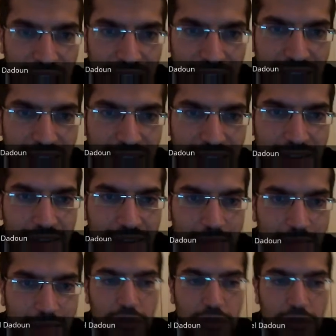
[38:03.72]
is a mitzvah
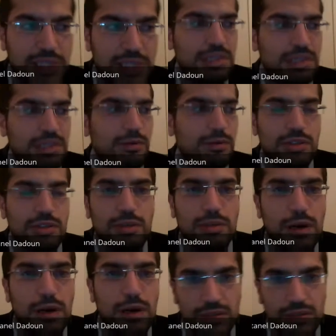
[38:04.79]
overet, which means
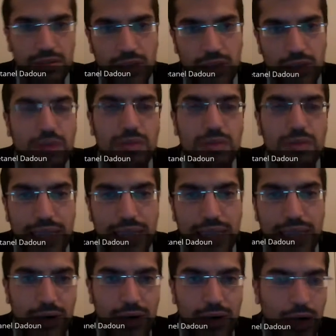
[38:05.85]
a mitzvah which is going to pass,
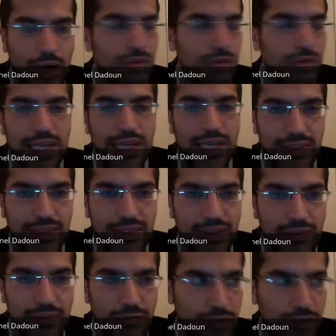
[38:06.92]
because I can't do it now, I
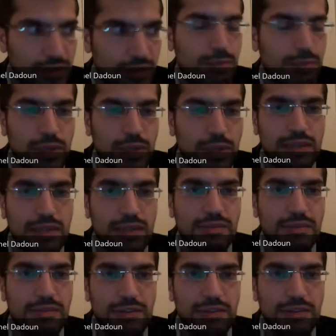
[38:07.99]
can't do it later. For
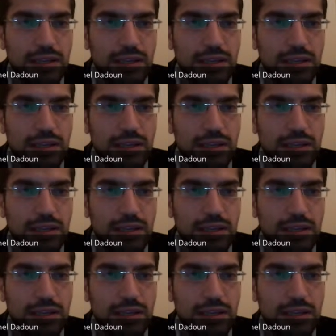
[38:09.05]
example,